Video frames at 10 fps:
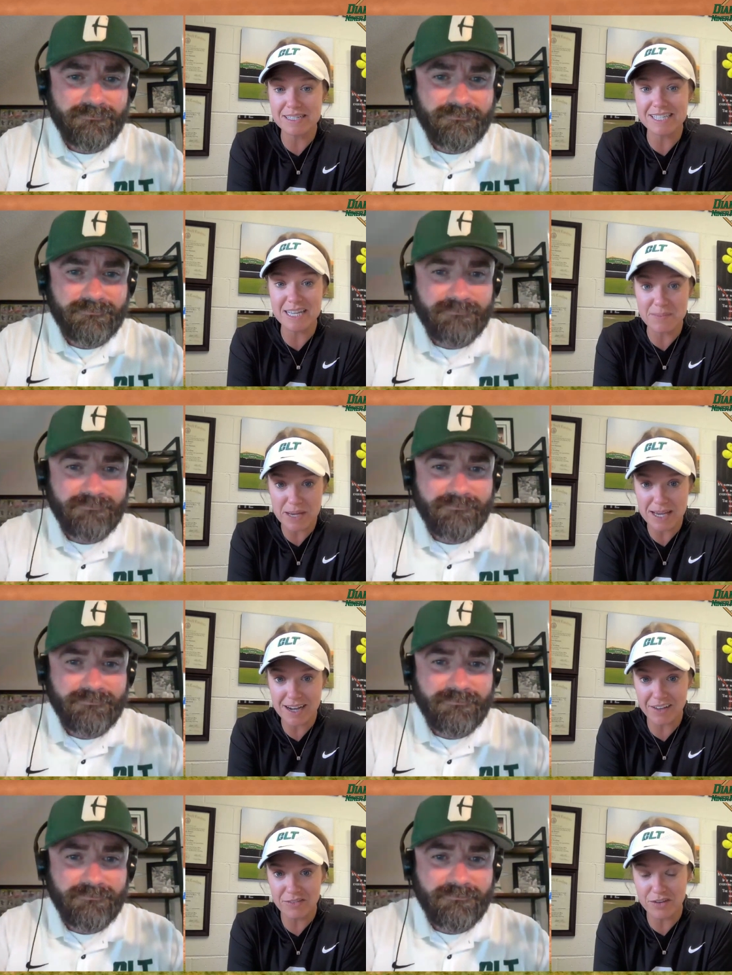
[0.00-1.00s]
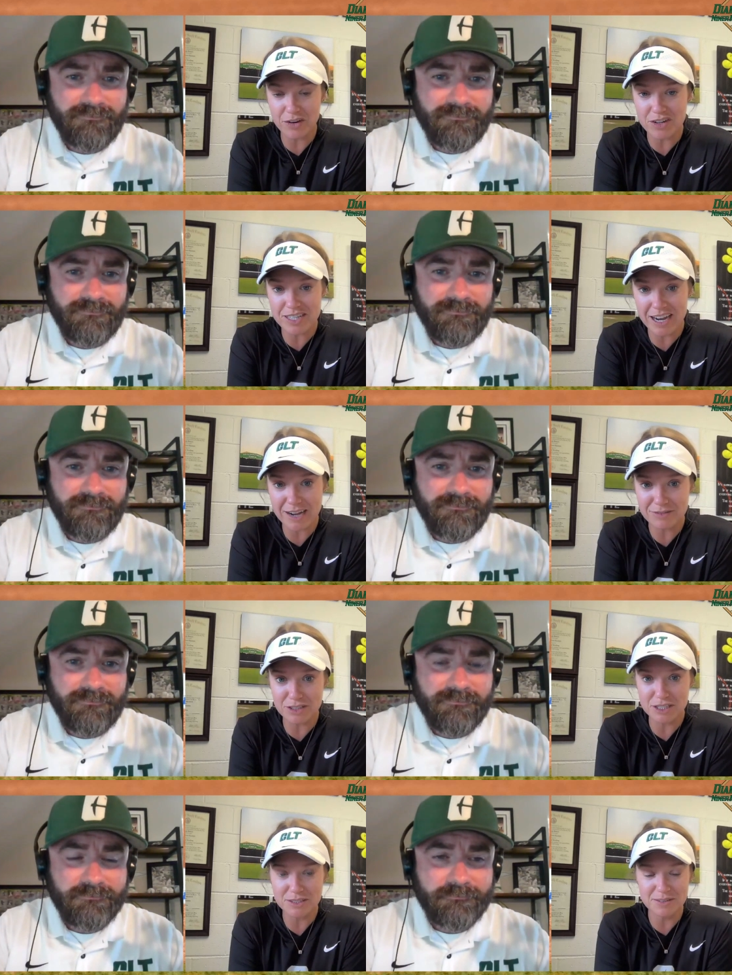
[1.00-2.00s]
Speaker 1: Mississippi on Thursday
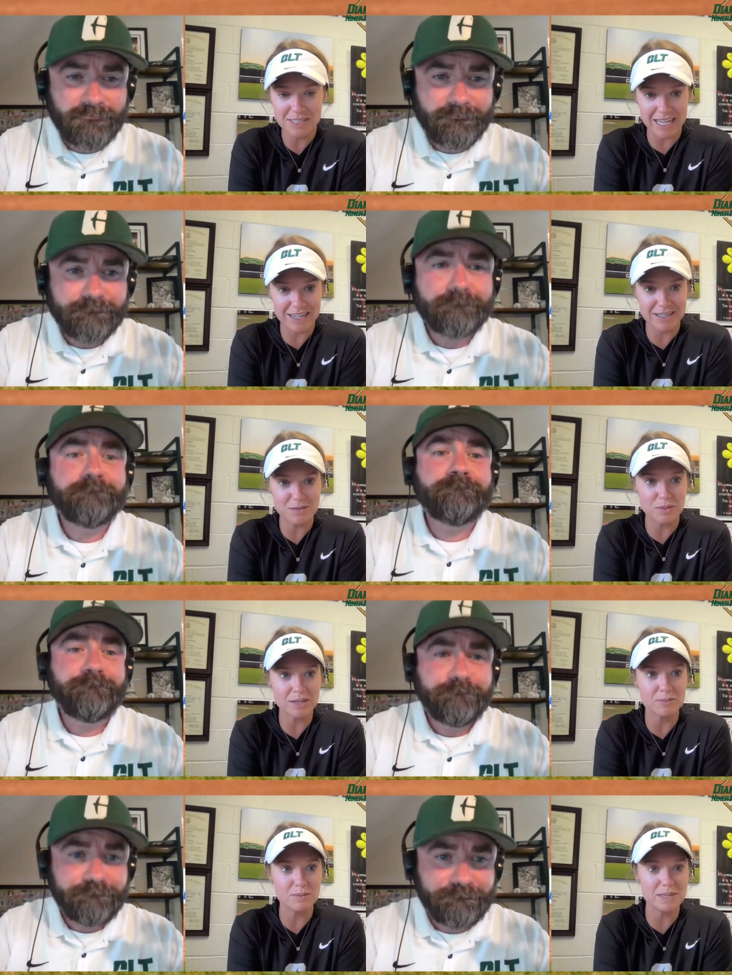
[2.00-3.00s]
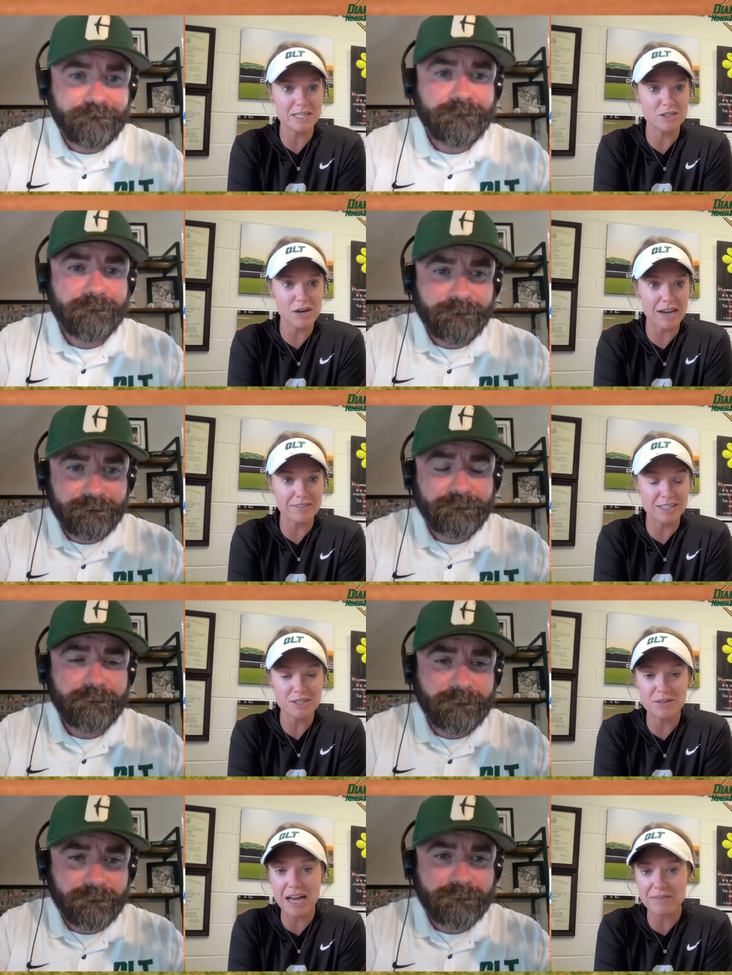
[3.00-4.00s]
afternoon, and we will be
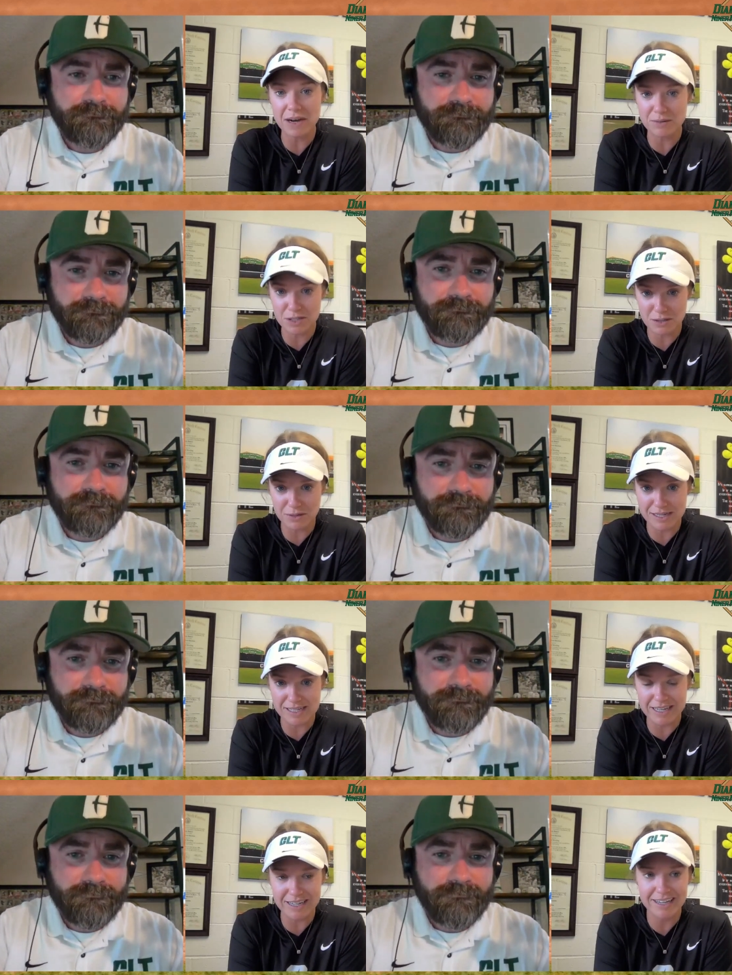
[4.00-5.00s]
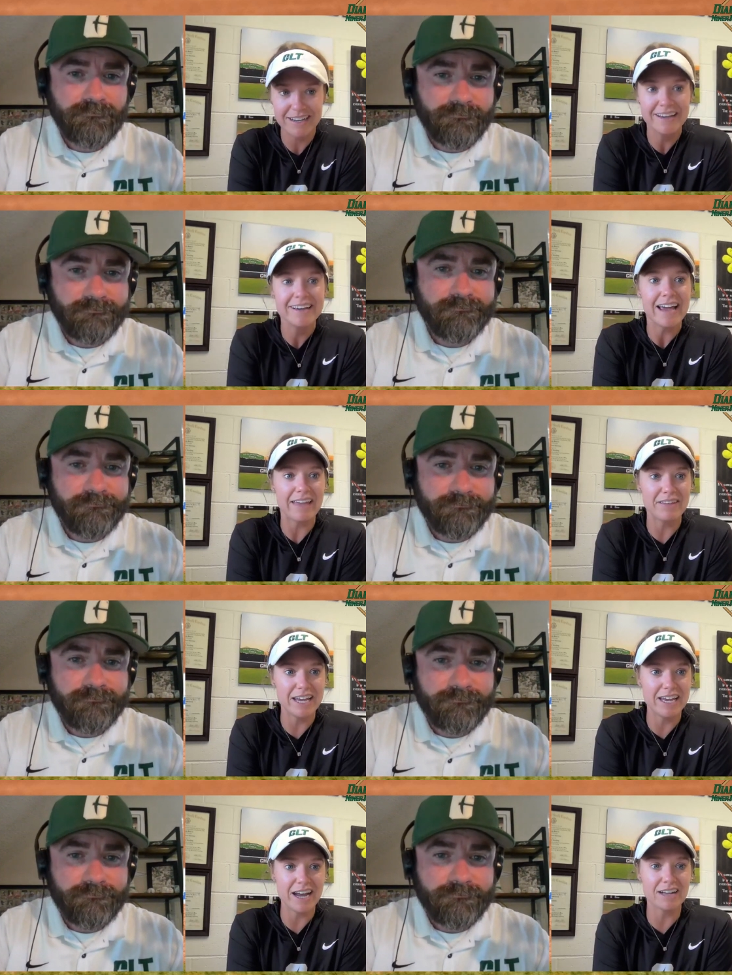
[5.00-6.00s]
driving two and a half hours to Ruston. And
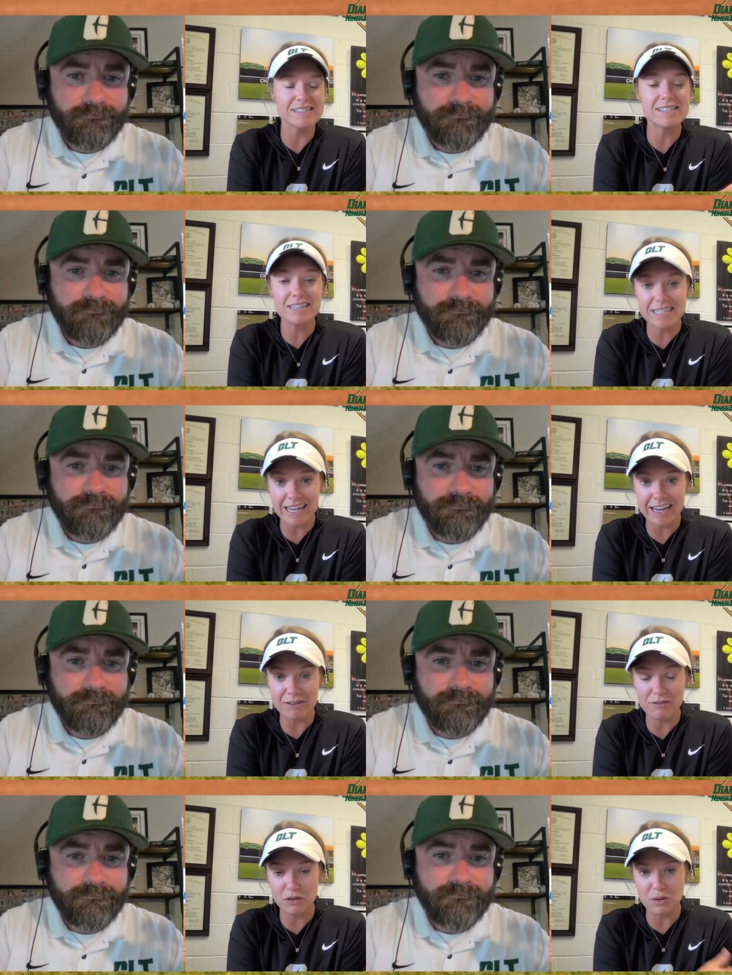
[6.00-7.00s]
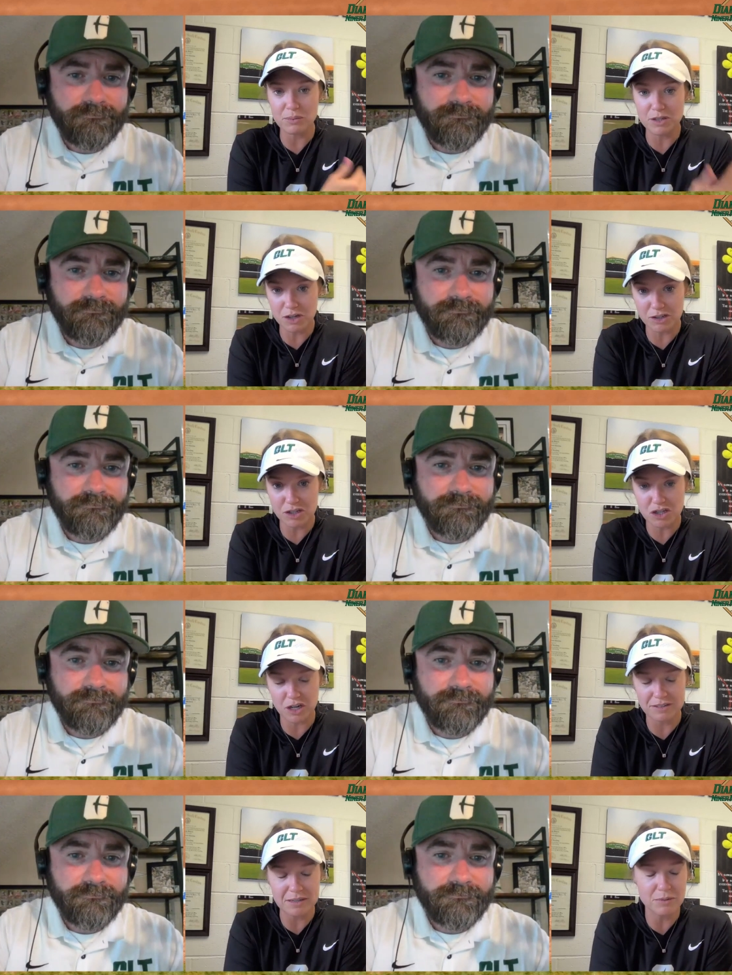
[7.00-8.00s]
then on Sunday for the return to
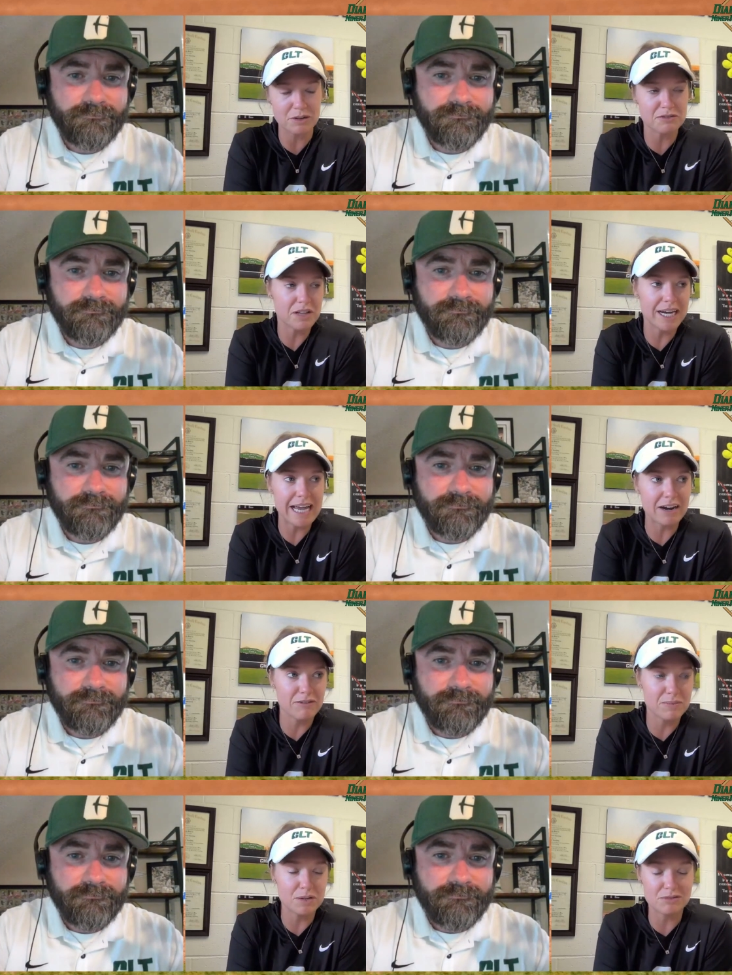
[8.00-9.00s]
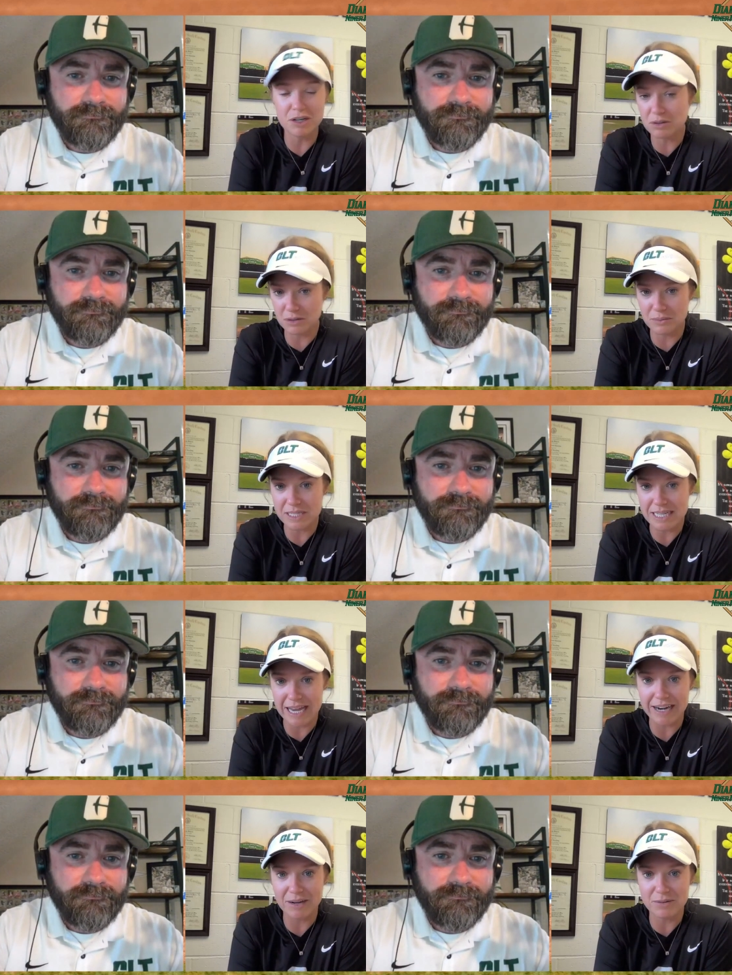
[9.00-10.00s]
Charlotte, we are flying out of Monroe,
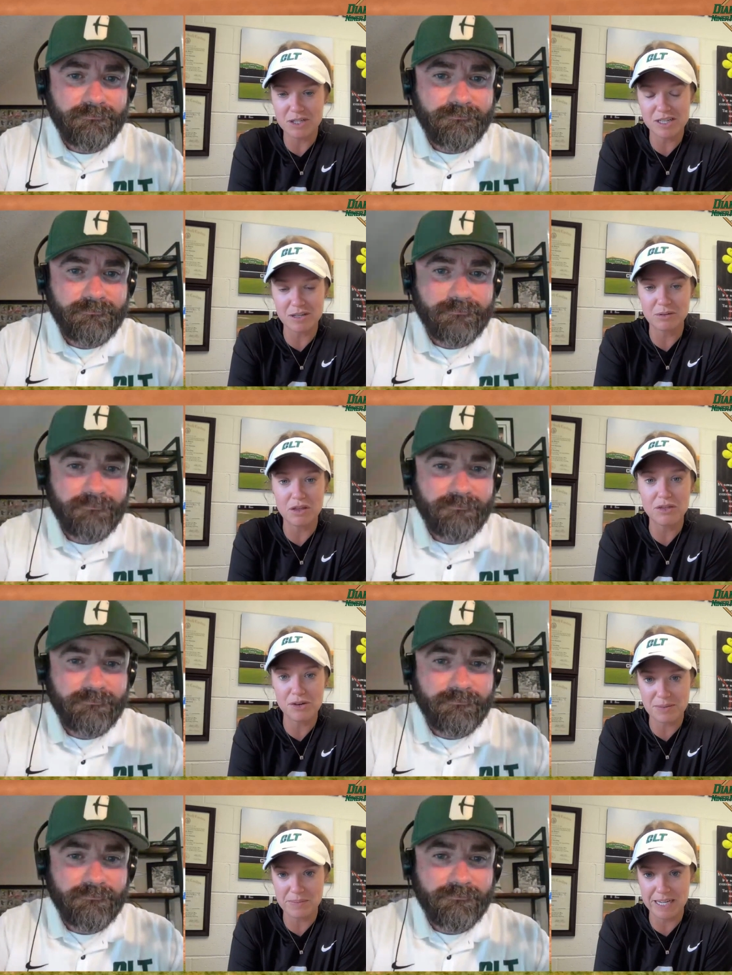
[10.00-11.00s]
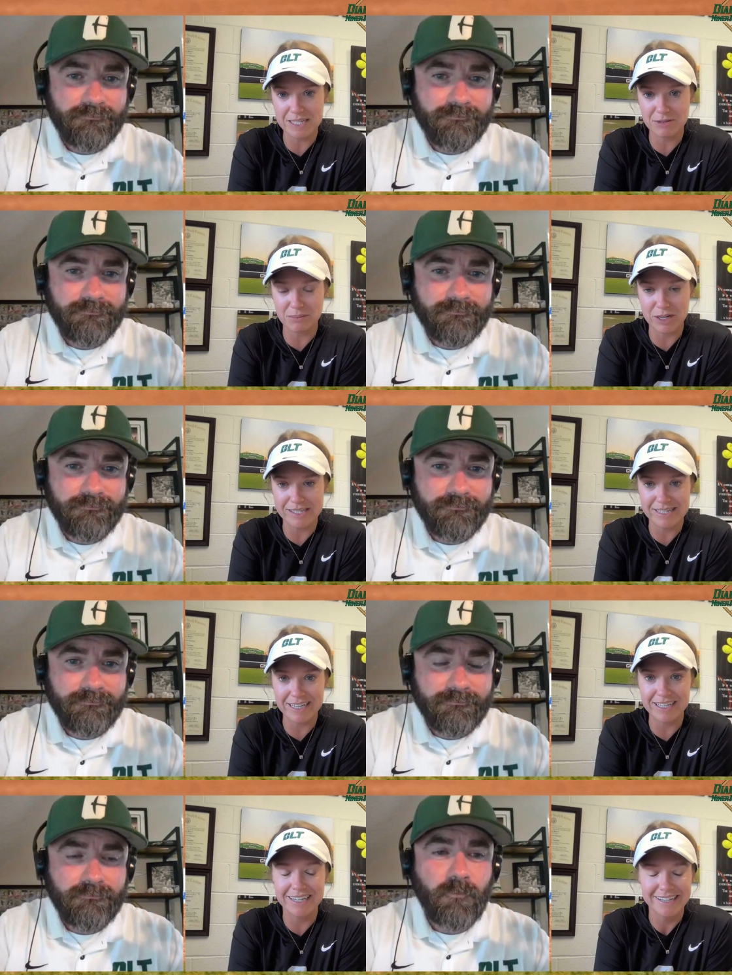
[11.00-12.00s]
Louisiana, which is only 30 minutes from
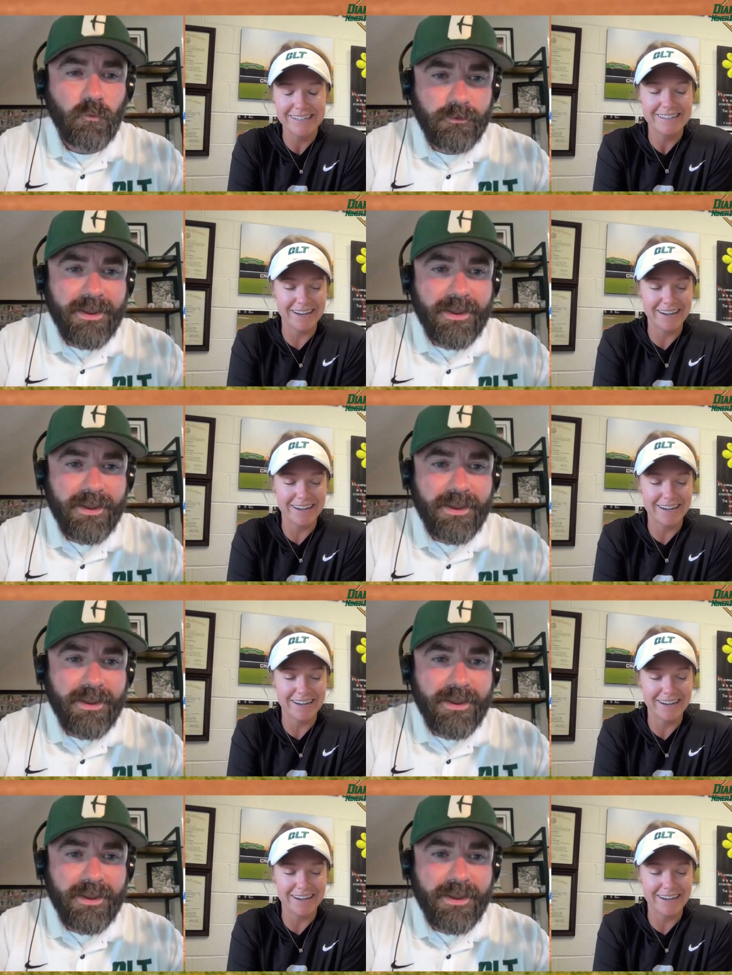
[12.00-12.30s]
Ruston.